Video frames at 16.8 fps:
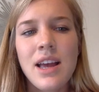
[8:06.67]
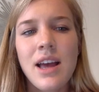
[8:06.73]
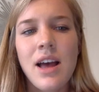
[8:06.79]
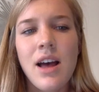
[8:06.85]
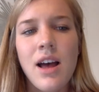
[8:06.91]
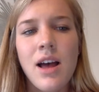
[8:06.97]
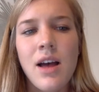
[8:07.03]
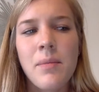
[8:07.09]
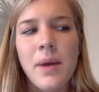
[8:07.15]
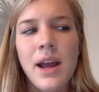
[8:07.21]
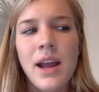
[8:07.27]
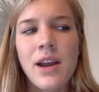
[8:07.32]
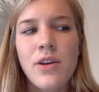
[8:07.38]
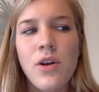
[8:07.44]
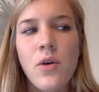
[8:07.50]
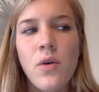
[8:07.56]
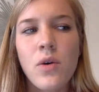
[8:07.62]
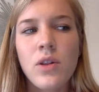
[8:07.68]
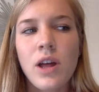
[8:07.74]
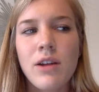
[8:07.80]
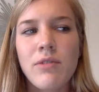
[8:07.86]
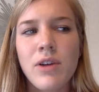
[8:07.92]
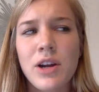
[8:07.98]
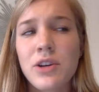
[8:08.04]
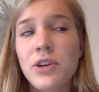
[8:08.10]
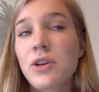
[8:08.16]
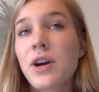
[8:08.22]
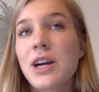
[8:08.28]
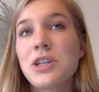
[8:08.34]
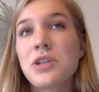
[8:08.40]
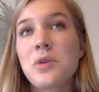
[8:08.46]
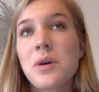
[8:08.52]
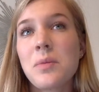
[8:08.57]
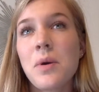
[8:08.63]
I know a lot of
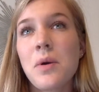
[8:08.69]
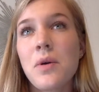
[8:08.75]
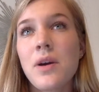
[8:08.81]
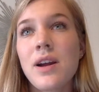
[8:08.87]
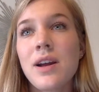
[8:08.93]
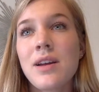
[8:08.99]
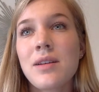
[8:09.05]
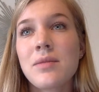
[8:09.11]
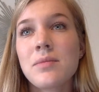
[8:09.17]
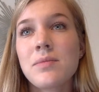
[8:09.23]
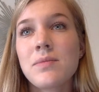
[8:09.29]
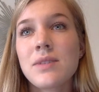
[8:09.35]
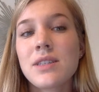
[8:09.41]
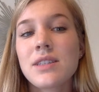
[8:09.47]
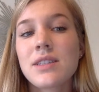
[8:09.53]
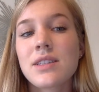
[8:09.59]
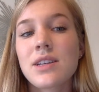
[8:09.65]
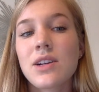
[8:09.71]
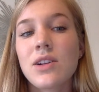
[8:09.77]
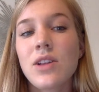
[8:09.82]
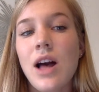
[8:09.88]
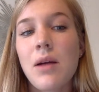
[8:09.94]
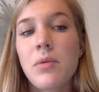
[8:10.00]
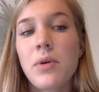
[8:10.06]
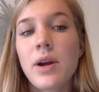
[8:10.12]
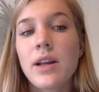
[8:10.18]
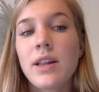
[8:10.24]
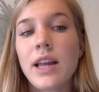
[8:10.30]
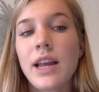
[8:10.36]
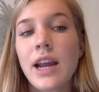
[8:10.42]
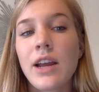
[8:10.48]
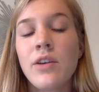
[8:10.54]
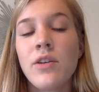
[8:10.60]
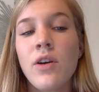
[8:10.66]
undergraduate programs collaborate.
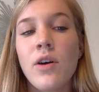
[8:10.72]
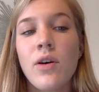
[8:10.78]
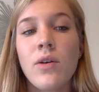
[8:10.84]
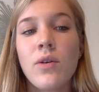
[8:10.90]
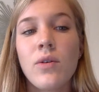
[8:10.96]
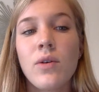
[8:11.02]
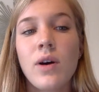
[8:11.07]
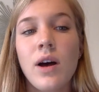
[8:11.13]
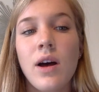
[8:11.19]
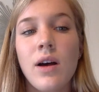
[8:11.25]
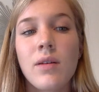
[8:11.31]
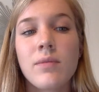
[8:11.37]
Like, I know